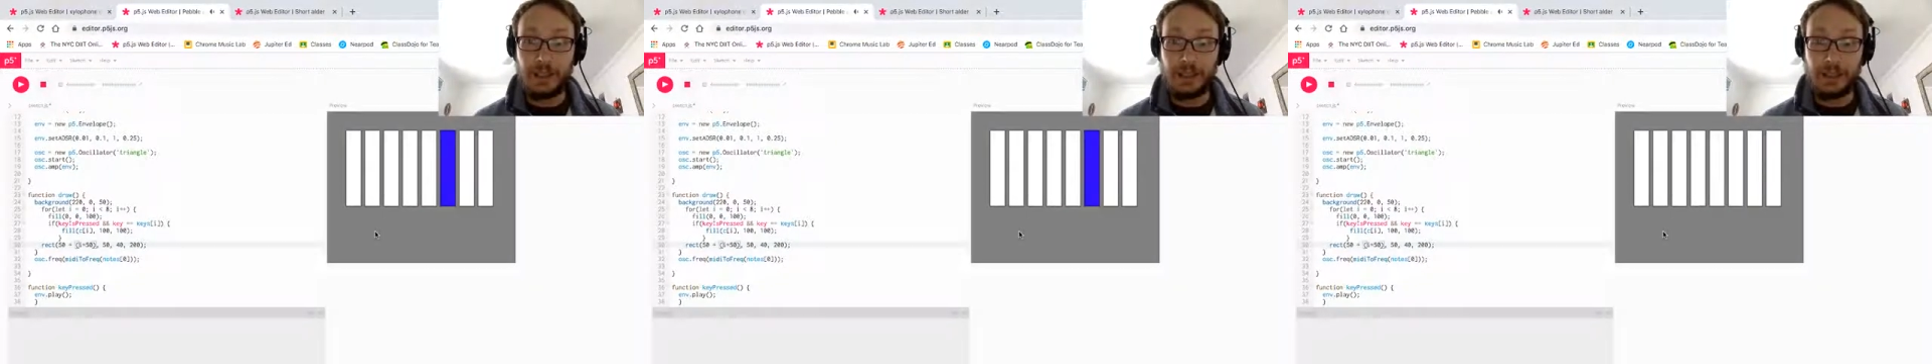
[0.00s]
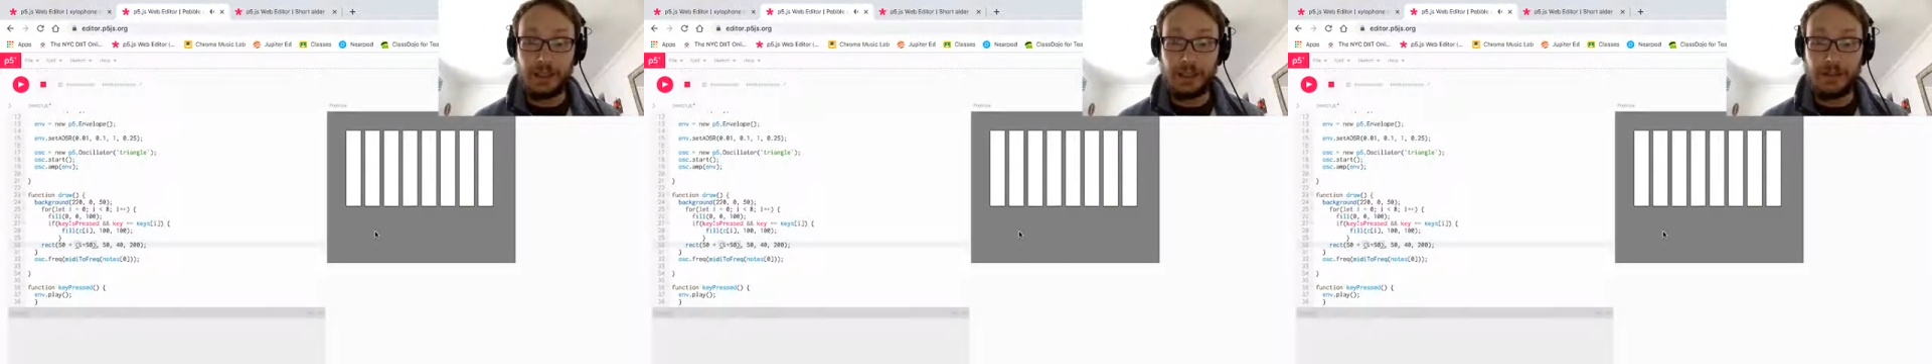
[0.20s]

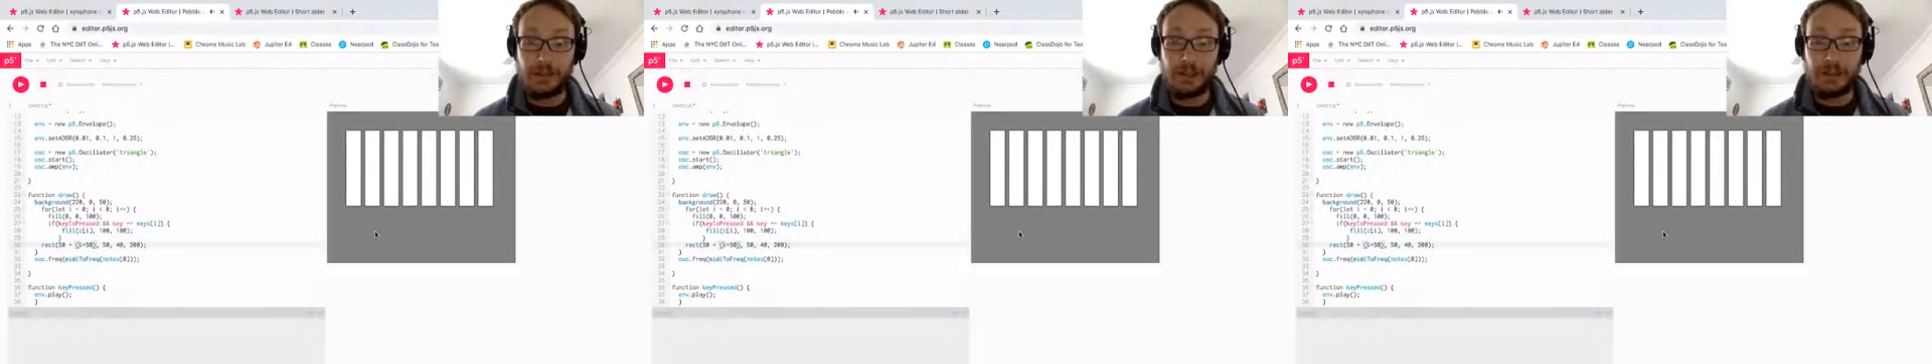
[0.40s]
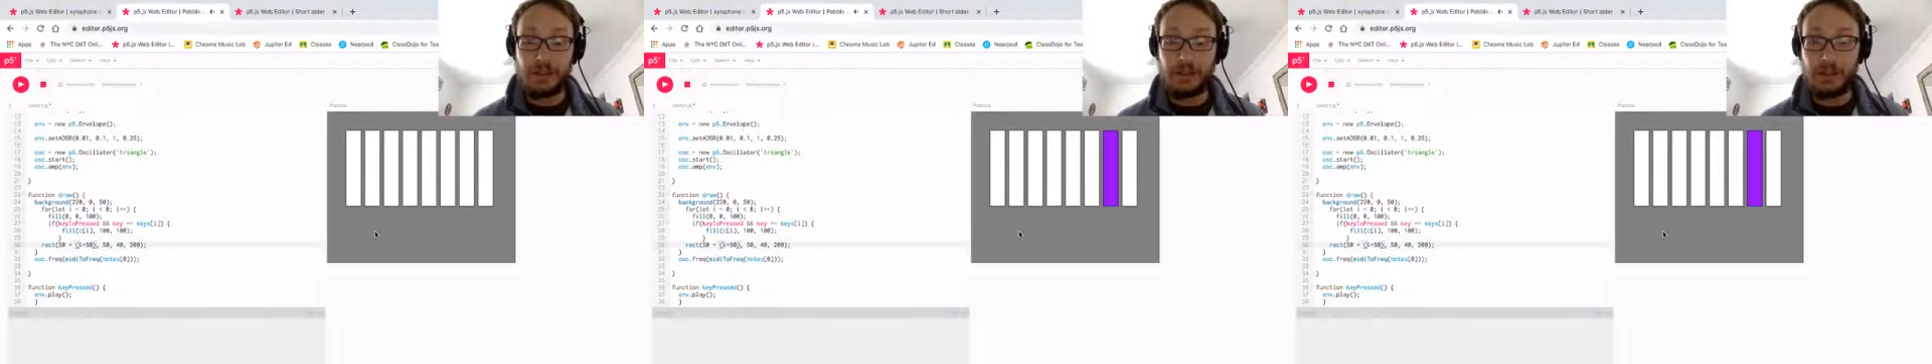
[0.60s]

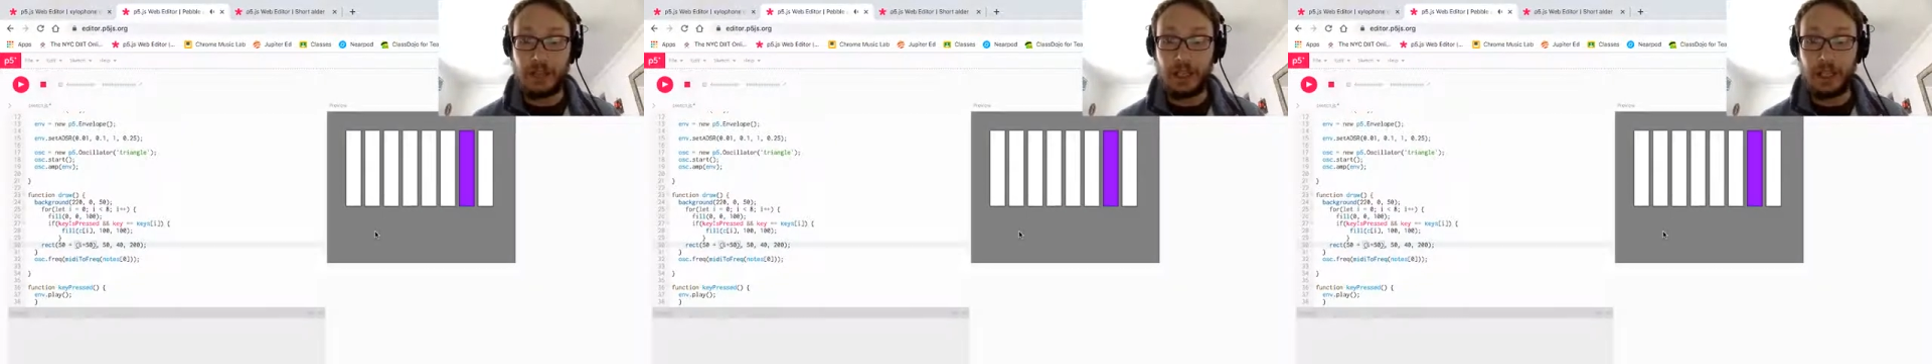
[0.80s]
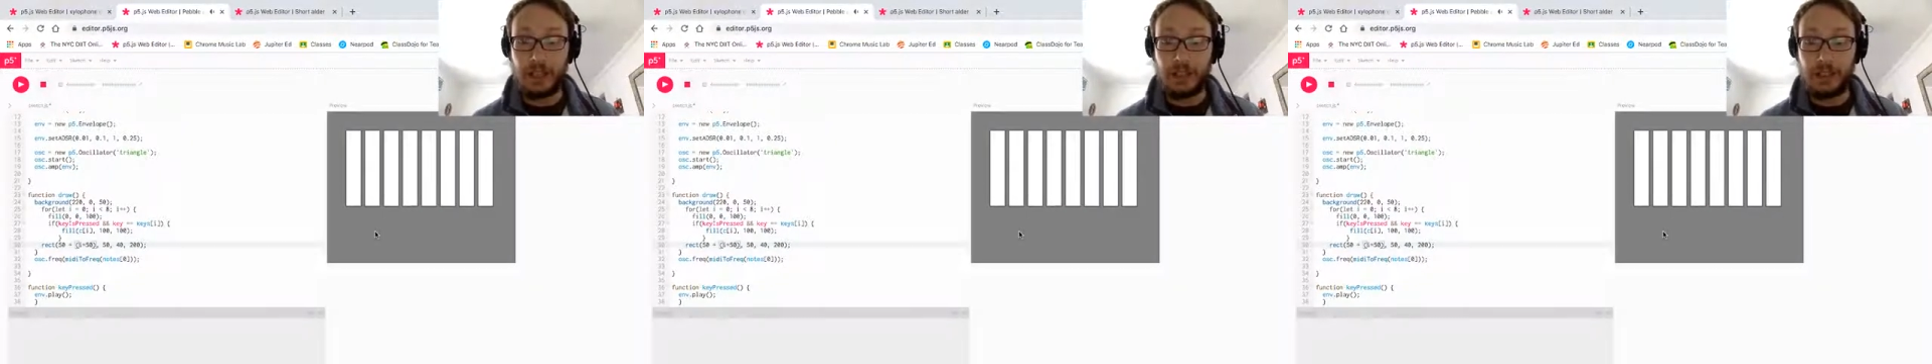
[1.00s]
H,
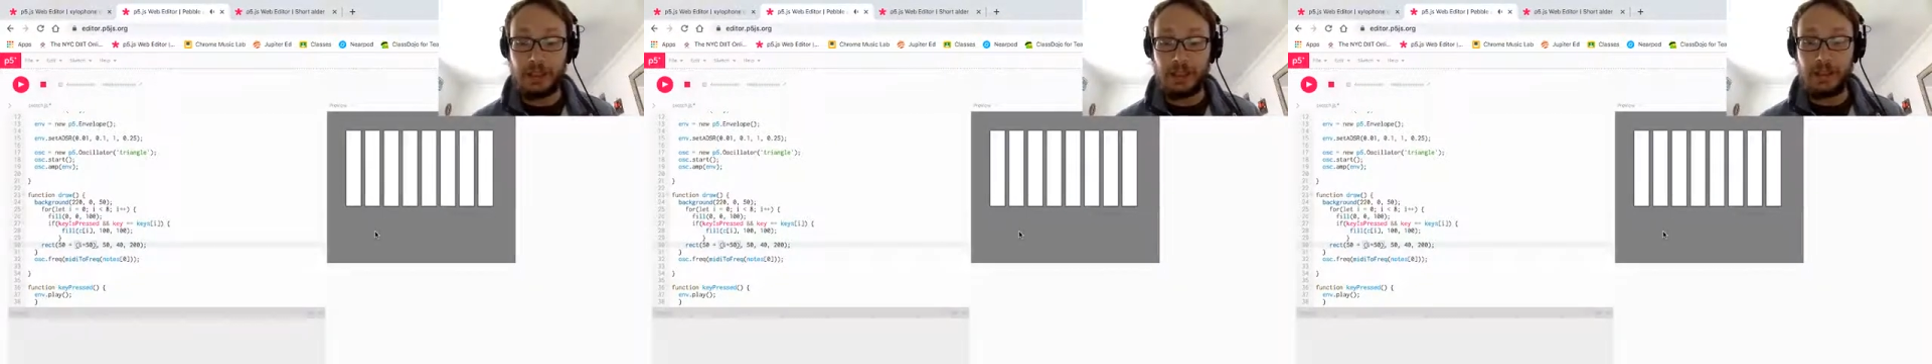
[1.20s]
J,